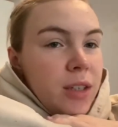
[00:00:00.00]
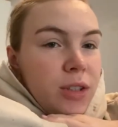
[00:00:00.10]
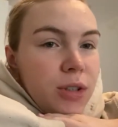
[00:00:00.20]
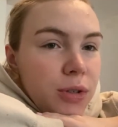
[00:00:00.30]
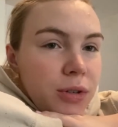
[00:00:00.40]

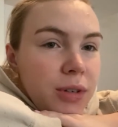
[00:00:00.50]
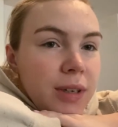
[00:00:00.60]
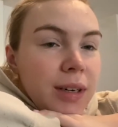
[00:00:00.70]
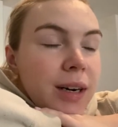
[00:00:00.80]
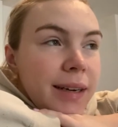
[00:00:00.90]
So
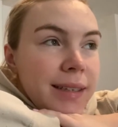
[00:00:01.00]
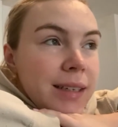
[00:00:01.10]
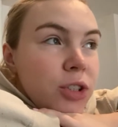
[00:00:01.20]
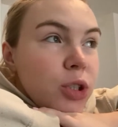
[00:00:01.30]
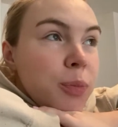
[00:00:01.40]
guys,
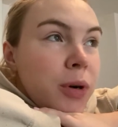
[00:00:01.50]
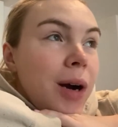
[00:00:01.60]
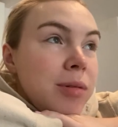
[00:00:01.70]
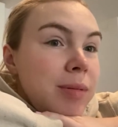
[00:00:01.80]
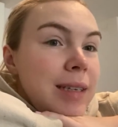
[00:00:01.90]
as you can
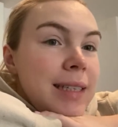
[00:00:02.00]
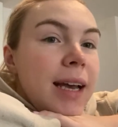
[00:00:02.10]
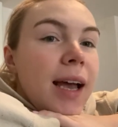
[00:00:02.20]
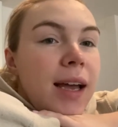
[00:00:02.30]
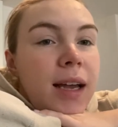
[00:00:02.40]
probably
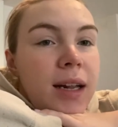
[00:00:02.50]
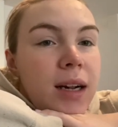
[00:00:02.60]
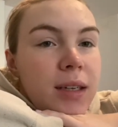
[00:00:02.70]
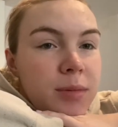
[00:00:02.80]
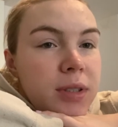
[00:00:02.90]
tell,
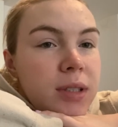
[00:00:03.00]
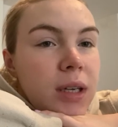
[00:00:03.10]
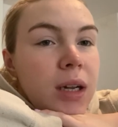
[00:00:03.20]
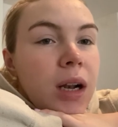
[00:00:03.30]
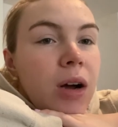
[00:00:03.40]
I'm
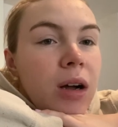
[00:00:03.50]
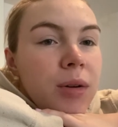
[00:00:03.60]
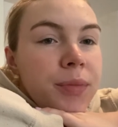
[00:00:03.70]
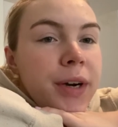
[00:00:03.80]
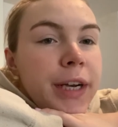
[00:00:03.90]
still
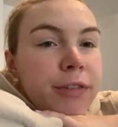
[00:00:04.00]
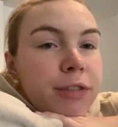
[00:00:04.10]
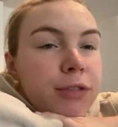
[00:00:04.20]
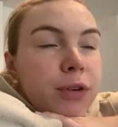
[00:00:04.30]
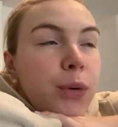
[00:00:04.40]
on my
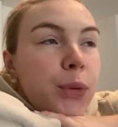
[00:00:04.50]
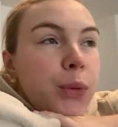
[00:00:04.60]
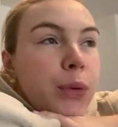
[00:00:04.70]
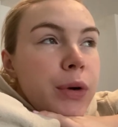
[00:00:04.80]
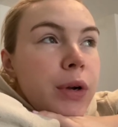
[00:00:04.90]

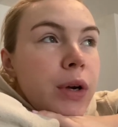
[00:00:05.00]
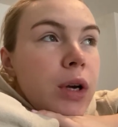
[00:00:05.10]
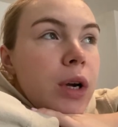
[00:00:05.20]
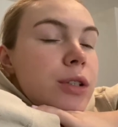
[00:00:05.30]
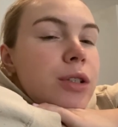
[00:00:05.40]
phone.
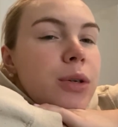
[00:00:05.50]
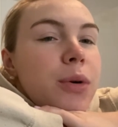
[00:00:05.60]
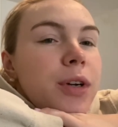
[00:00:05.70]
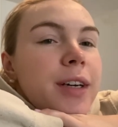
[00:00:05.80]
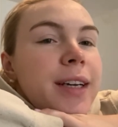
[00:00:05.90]

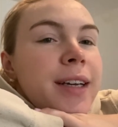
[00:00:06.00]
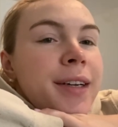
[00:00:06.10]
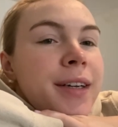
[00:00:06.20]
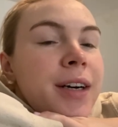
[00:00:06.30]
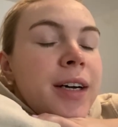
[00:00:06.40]
So
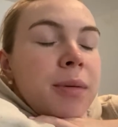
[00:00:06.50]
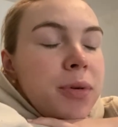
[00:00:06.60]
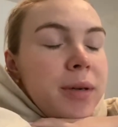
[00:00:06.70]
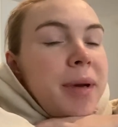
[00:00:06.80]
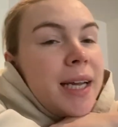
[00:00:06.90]
annoying. I'm
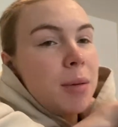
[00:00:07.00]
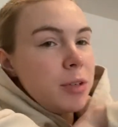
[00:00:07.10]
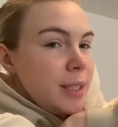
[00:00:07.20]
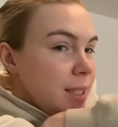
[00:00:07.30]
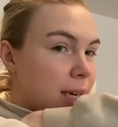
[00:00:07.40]
bringing my
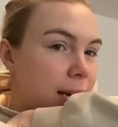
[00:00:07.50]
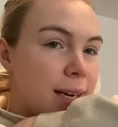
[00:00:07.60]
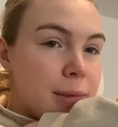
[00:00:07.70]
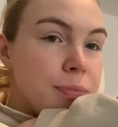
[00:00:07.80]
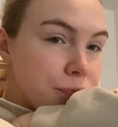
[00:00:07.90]
camera in
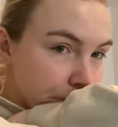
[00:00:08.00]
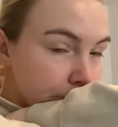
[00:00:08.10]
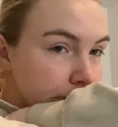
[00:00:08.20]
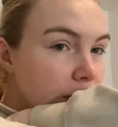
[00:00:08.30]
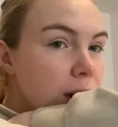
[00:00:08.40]
today.
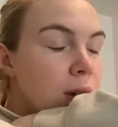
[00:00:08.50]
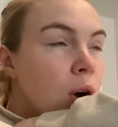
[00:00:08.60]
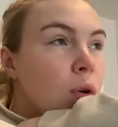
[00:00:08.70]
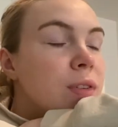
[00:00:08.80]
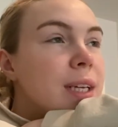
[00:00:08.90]

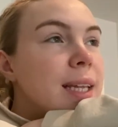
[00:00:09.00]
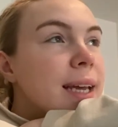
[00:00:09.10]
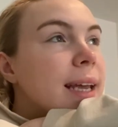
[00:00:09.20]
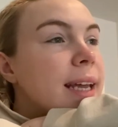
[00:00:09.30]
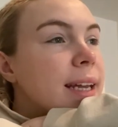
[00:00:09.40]
Hopefully
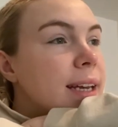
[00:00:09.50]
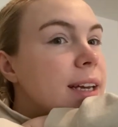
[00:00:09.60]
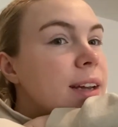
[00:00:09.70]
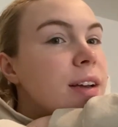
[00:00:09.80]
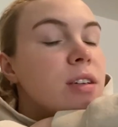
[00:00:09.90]
they
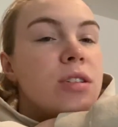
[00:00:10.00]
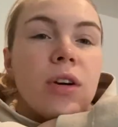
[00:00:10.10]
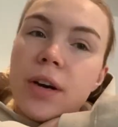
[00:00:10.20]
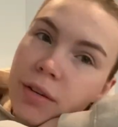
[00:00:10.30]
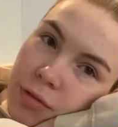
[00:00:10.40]
can
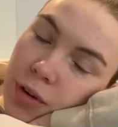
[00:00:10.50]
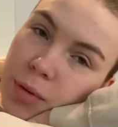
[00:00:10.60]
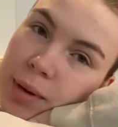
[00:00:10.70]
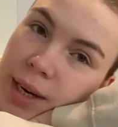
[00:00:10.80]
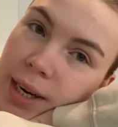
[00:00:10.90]
sort it
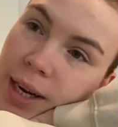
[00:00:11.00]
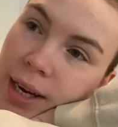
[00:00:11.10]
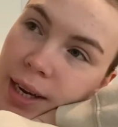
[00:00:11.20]
for me.